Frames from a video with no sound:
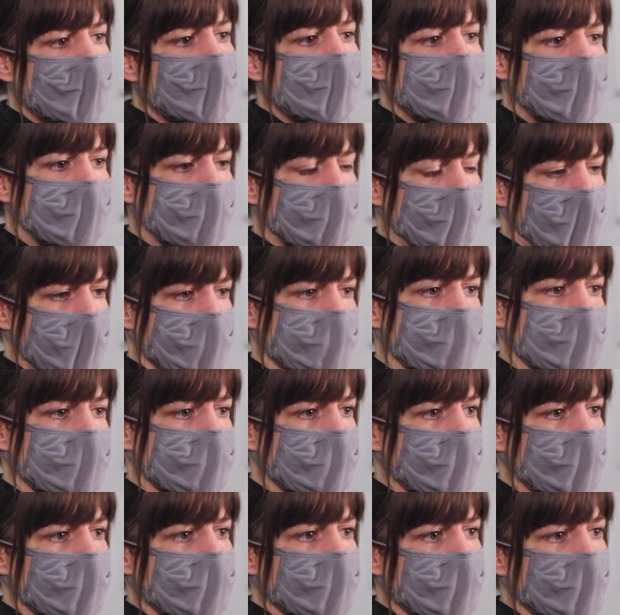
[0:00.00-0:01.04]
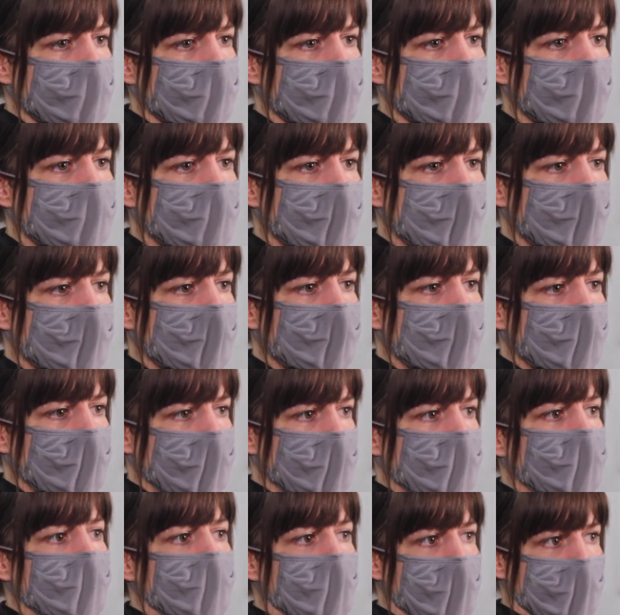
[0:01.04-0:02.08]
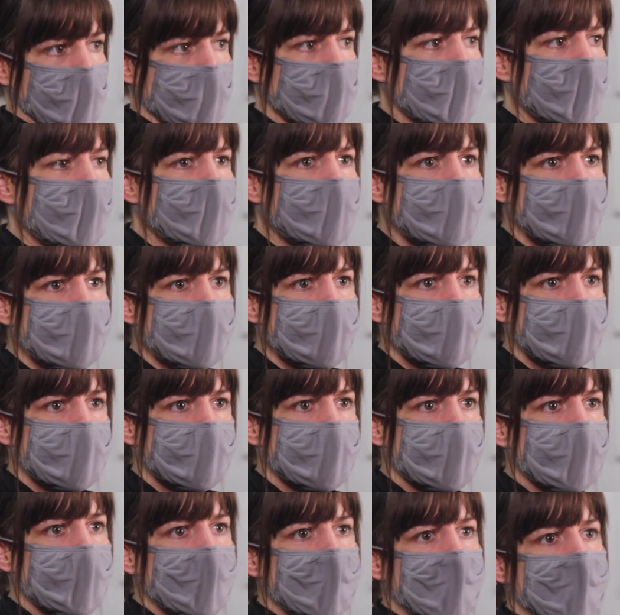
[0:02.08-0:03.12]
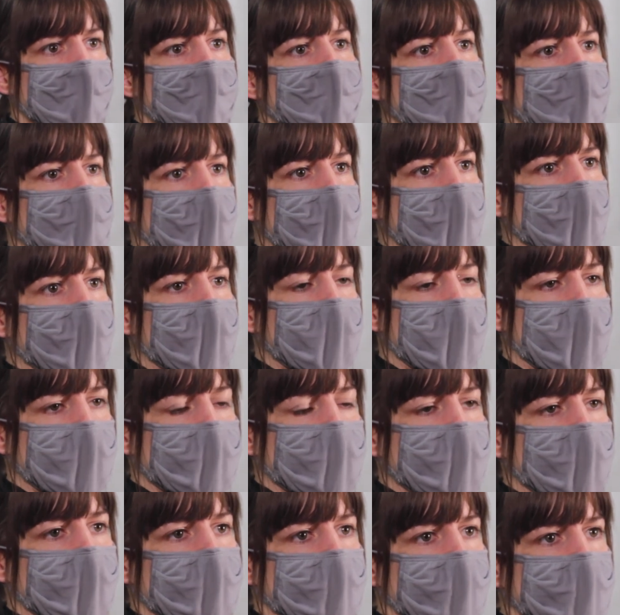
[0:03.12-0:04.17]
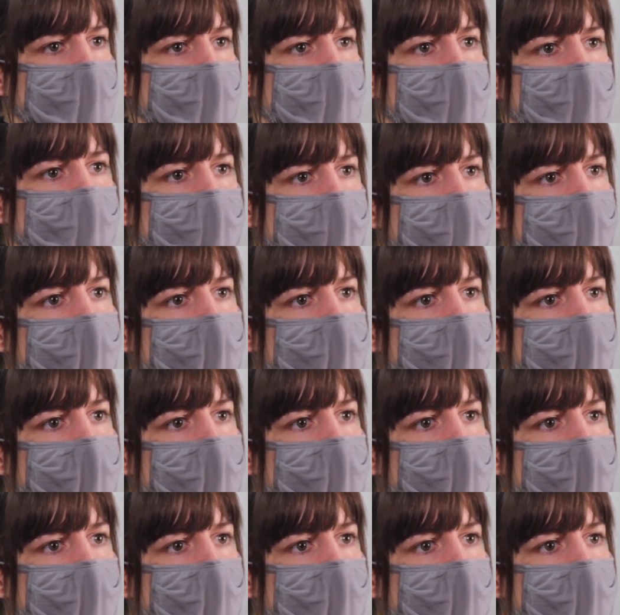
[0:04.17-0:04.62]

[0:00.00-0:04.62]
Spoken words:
processes in motion, like have an idea